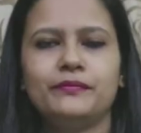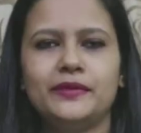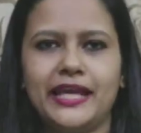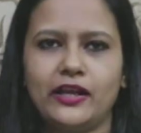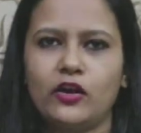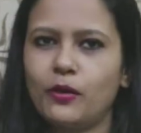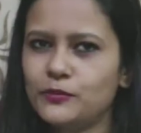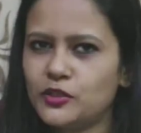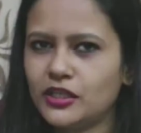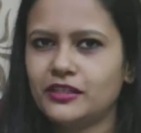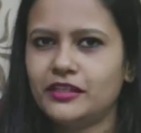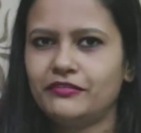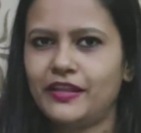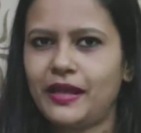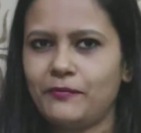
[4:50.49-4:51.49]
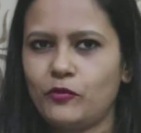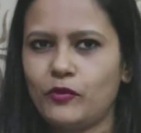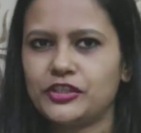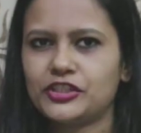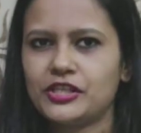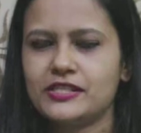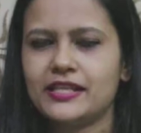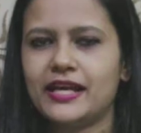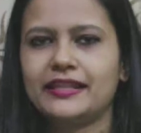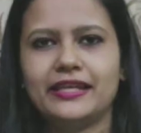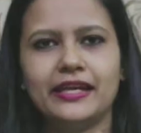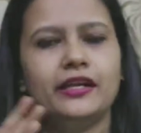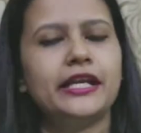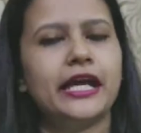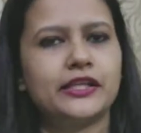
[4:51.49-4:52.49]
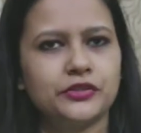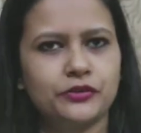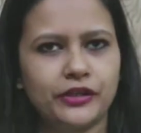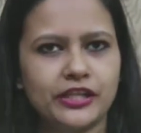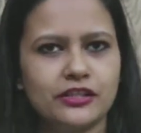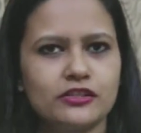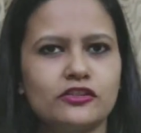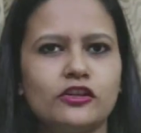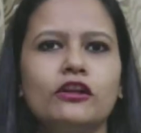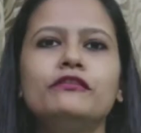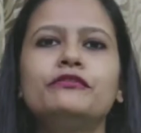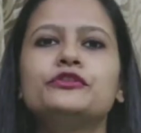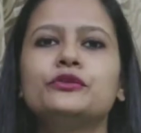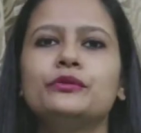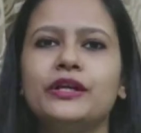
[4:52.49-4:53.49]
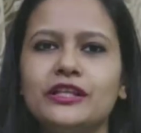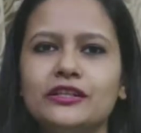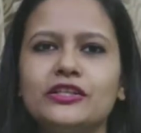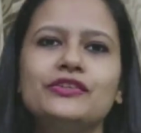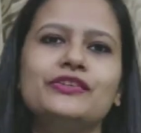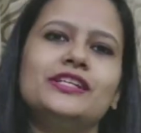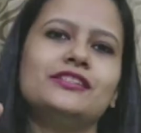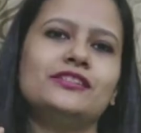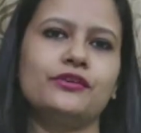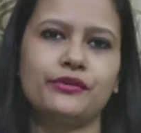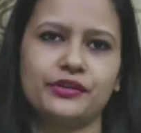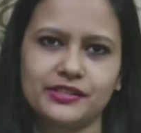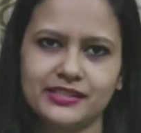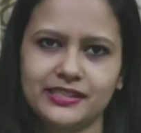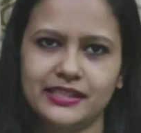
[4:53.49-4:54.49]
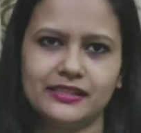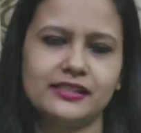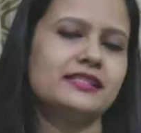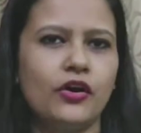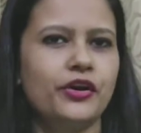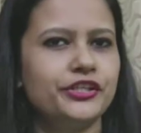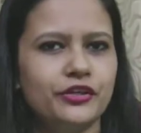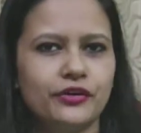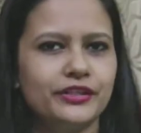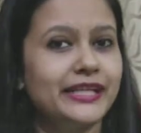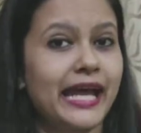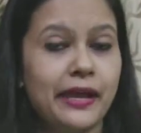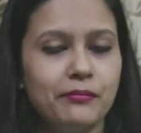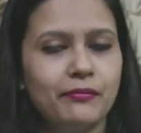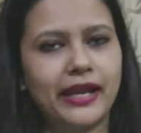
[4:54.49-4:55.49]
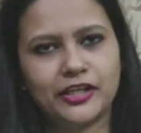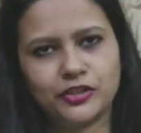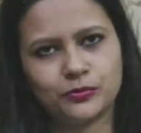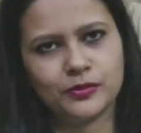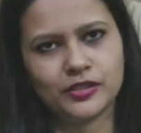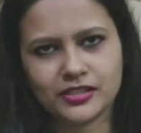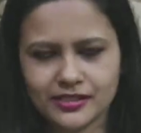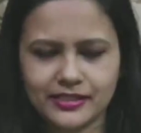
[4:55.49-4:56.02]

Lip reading: Like objective type questions are there that you can solve to increase your skill or your time management